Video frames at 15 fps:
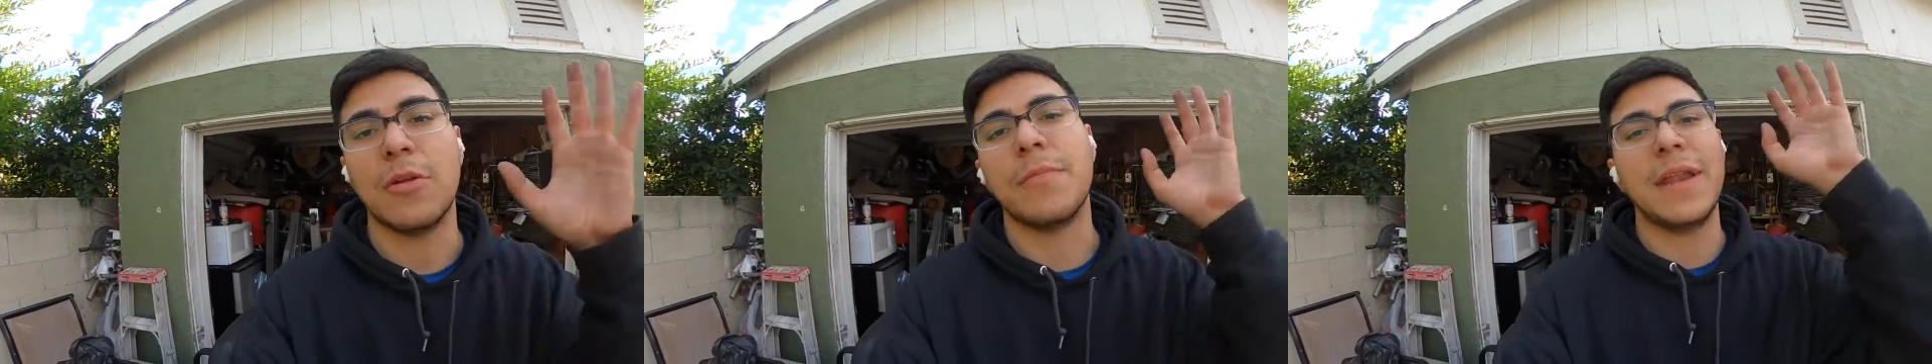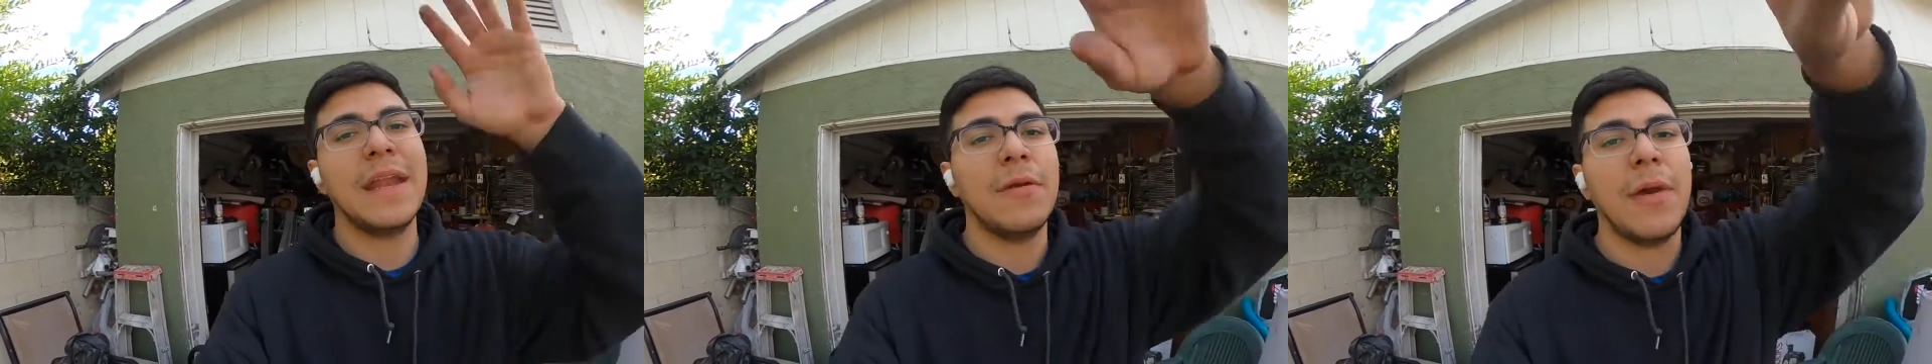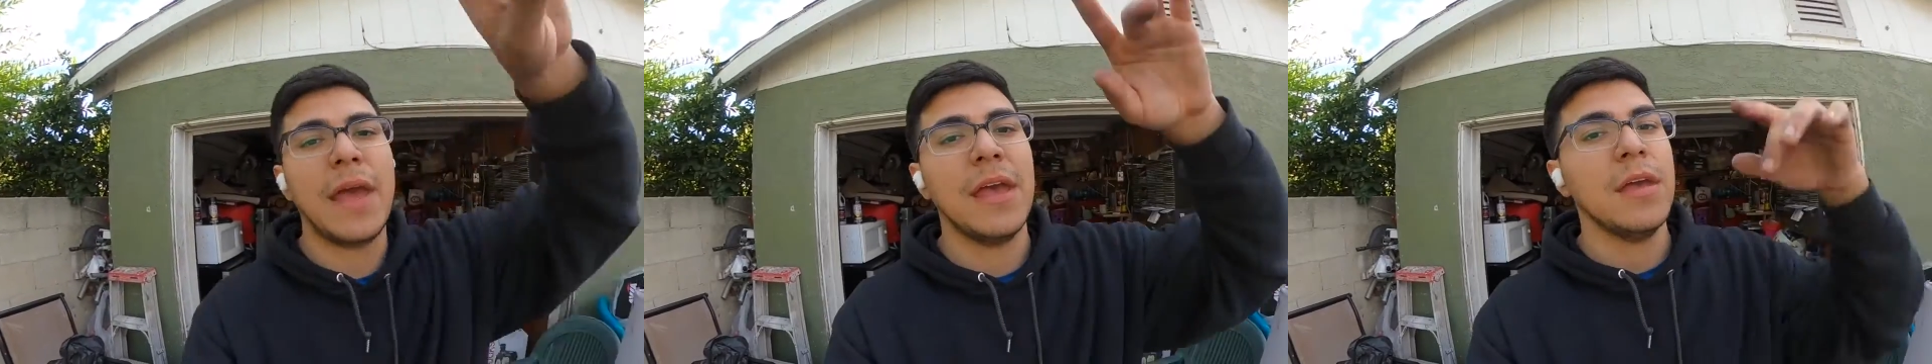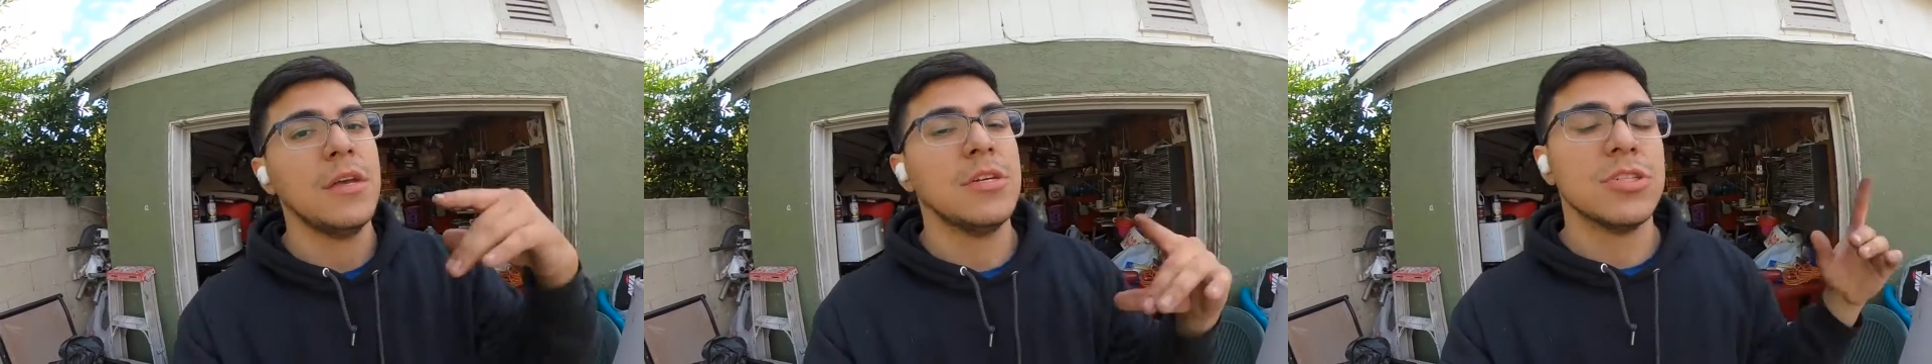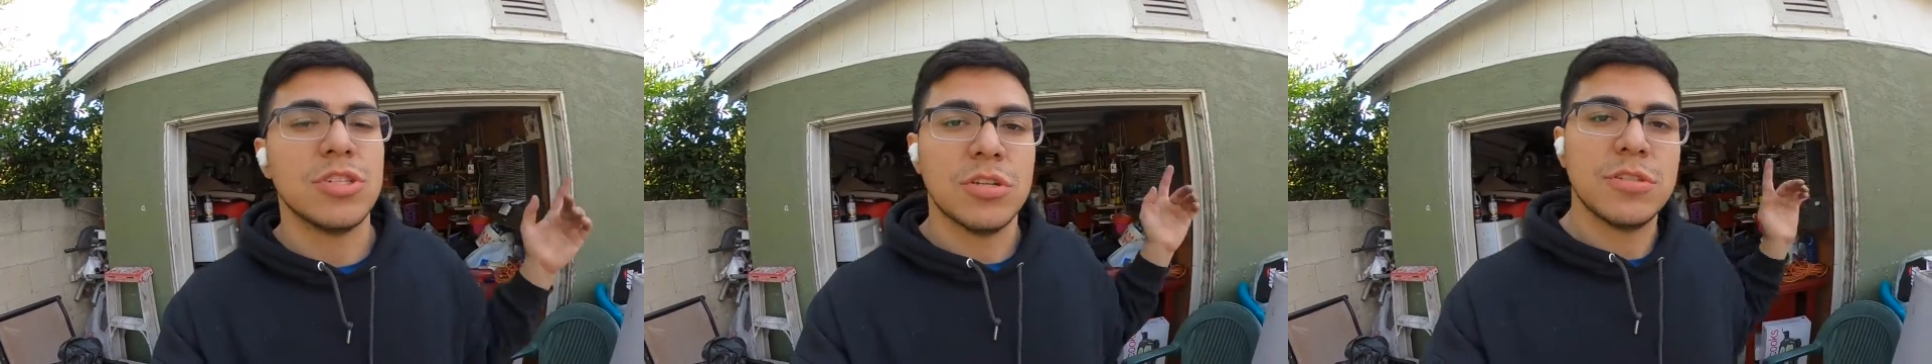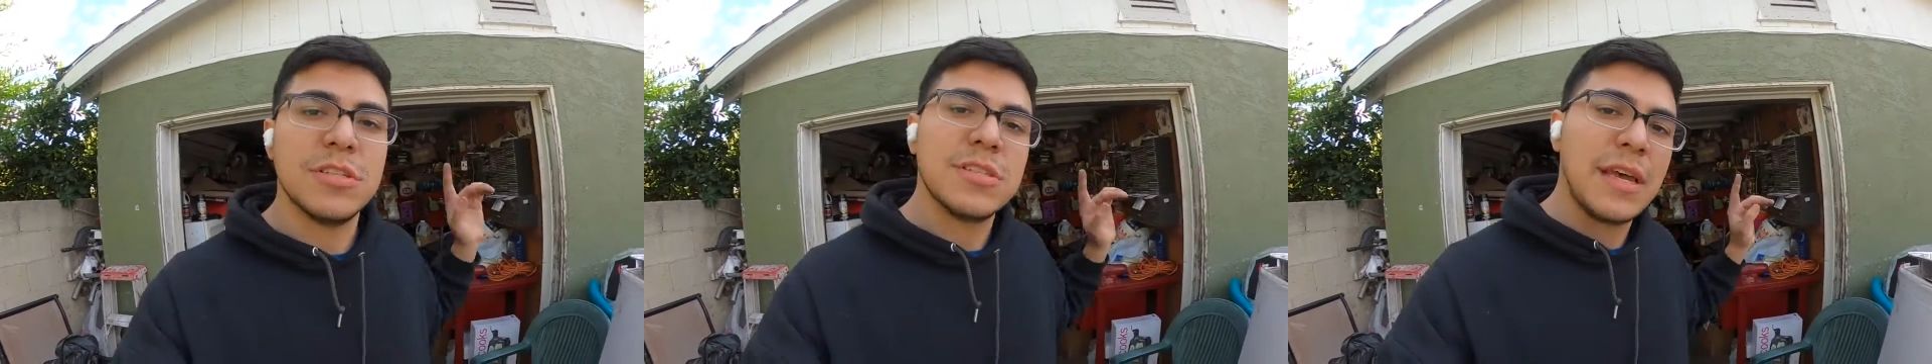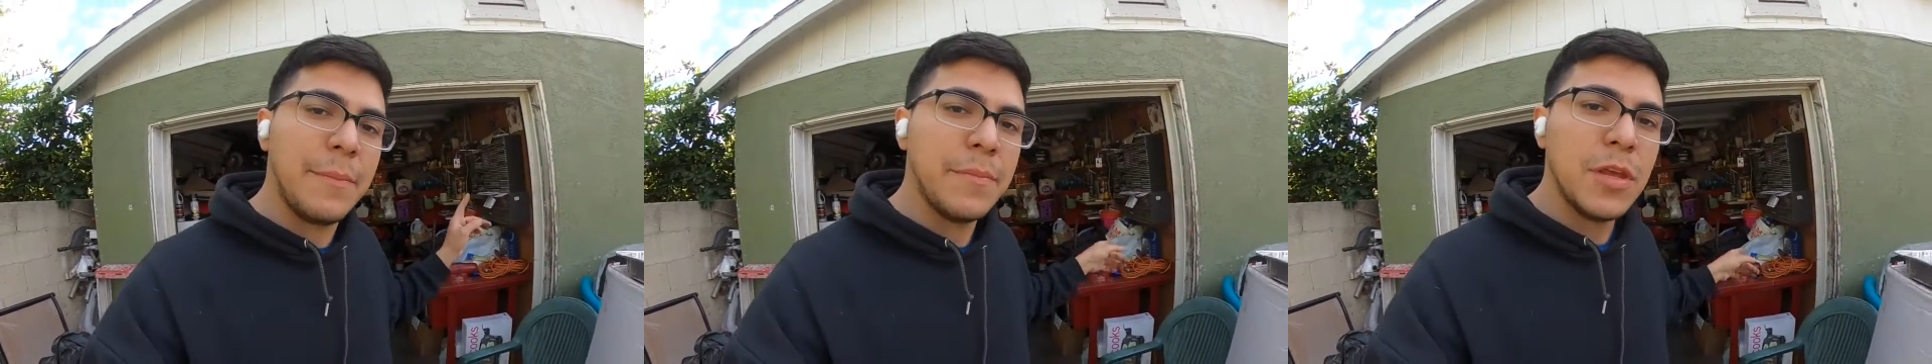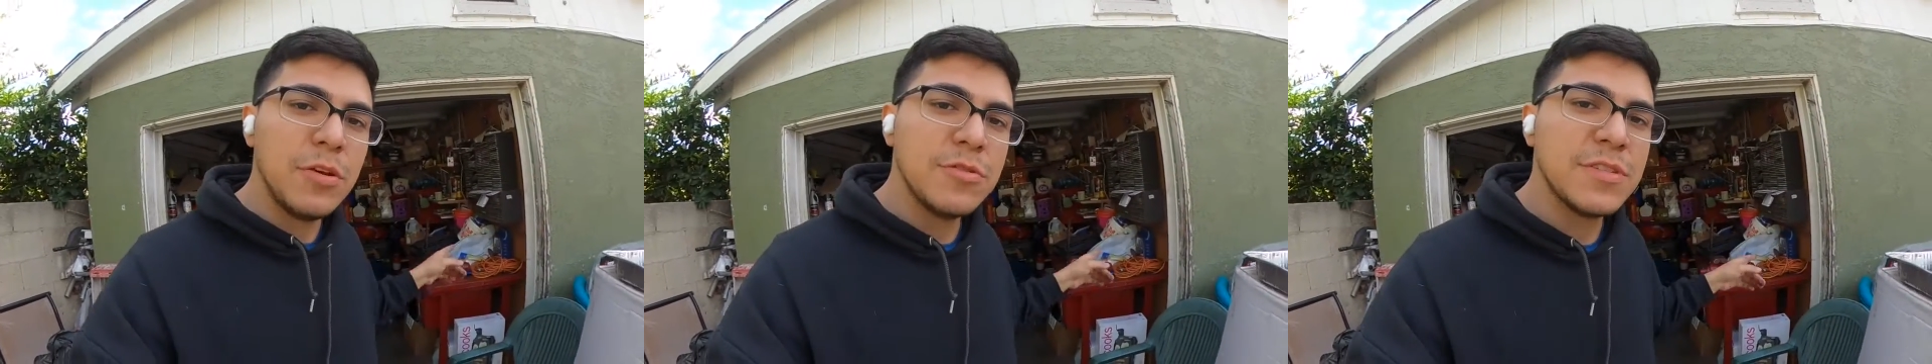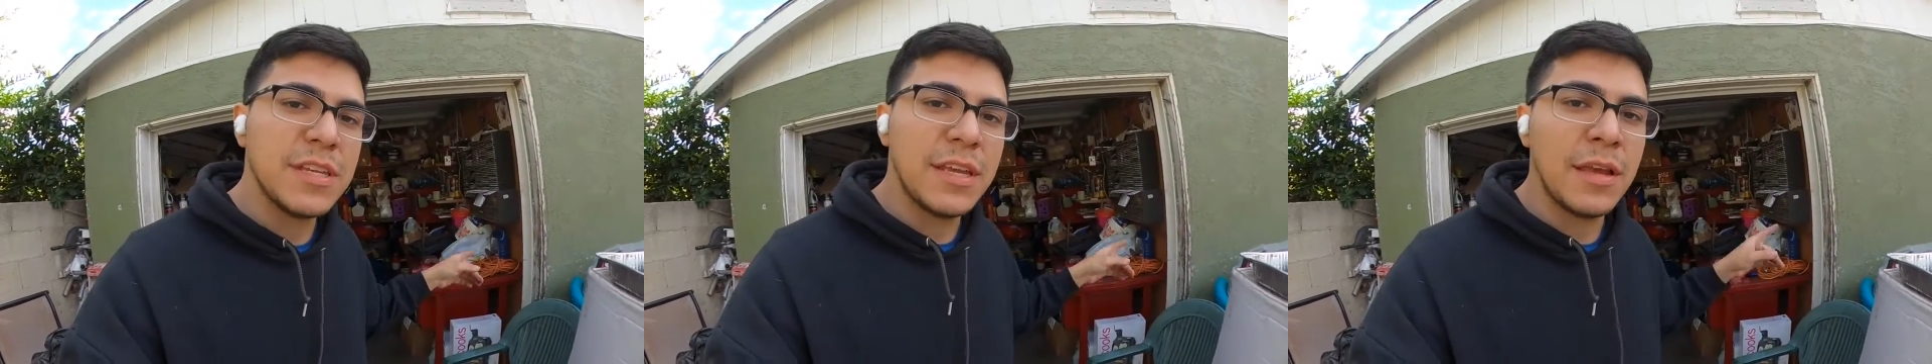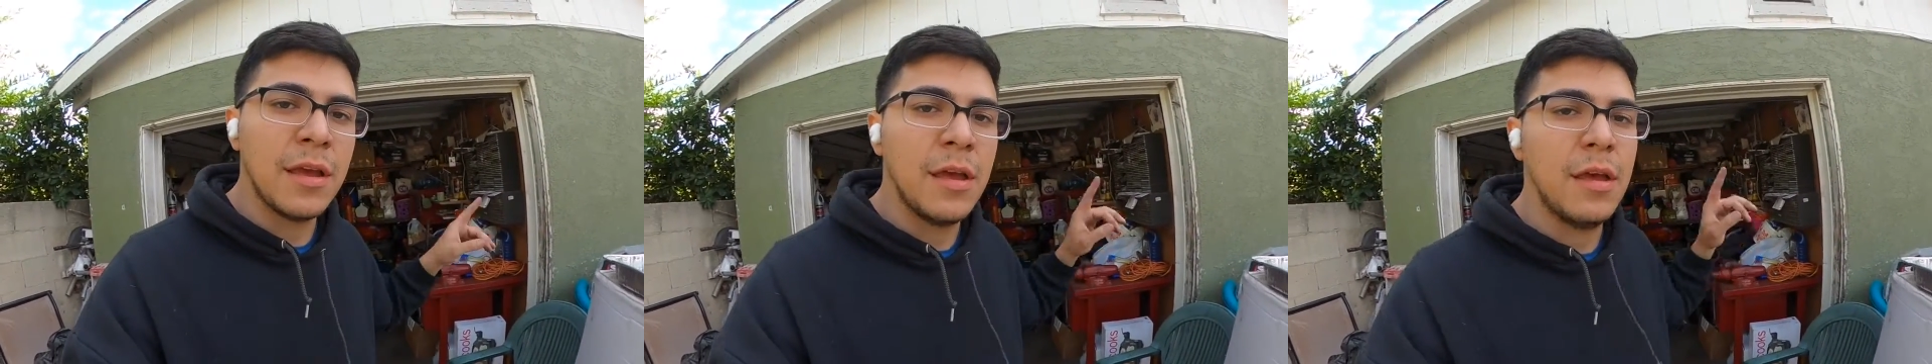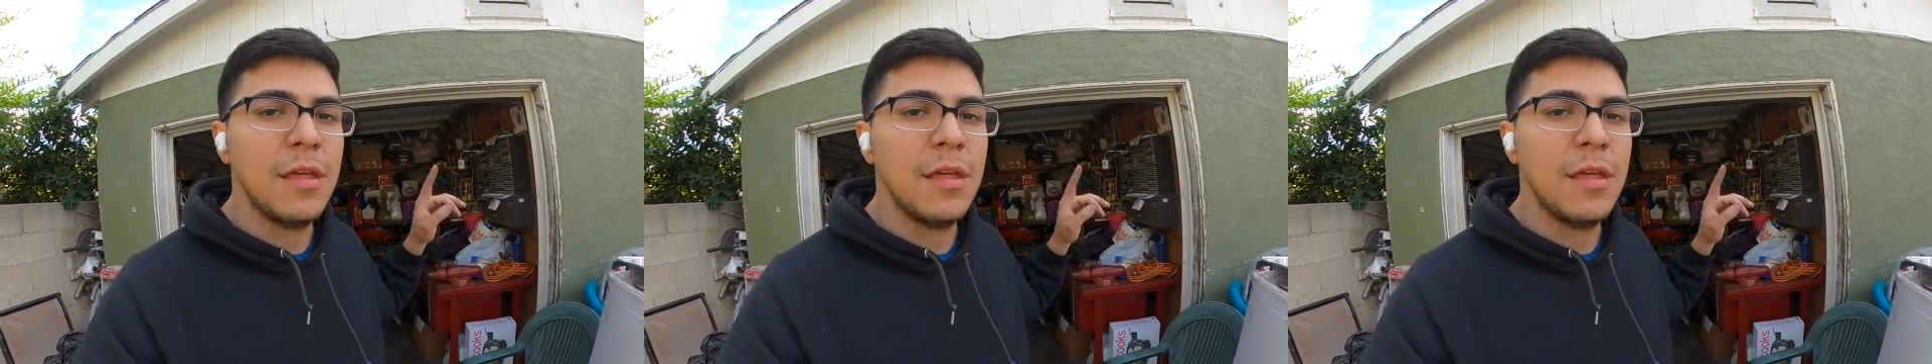But anyway, so since I'm using